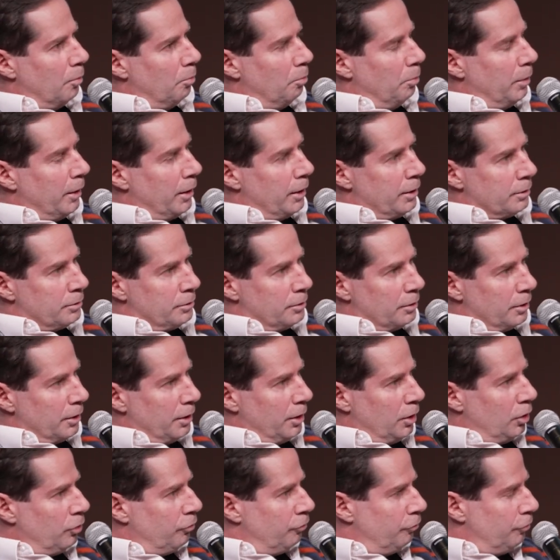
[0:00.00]
but
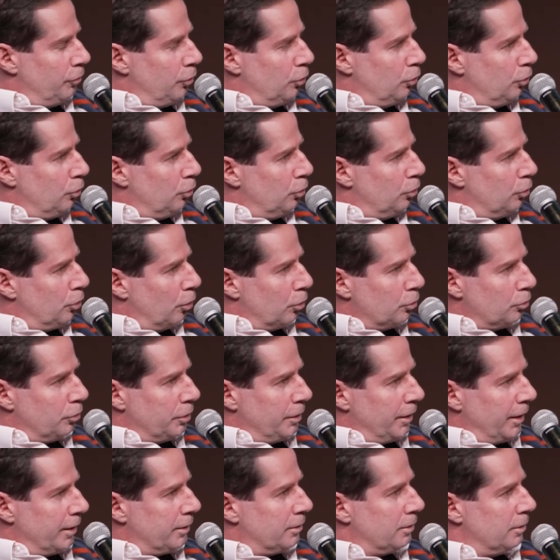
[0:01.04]
if you
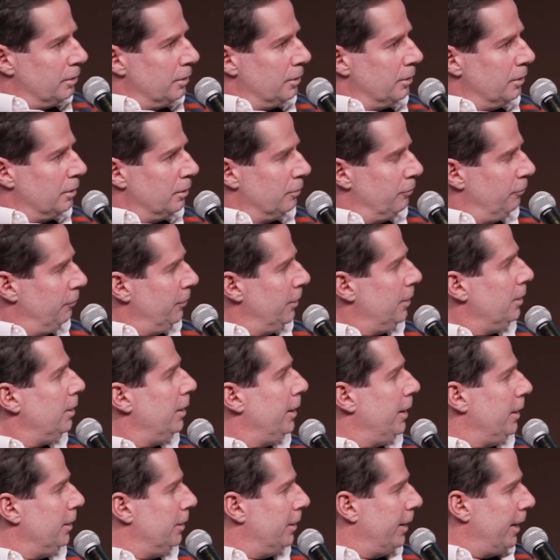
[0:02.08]
don't get the
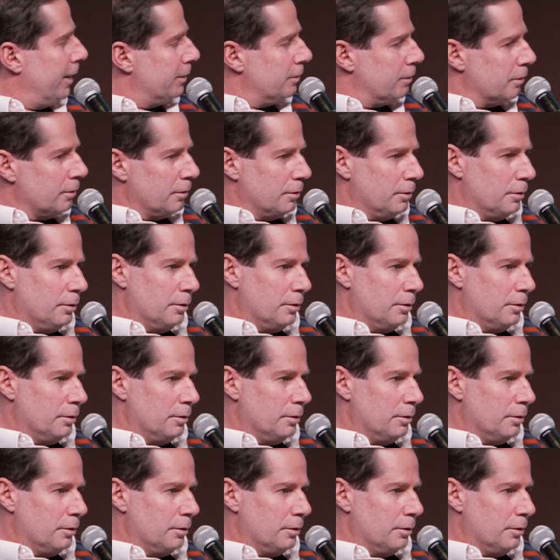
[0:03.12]
feeling that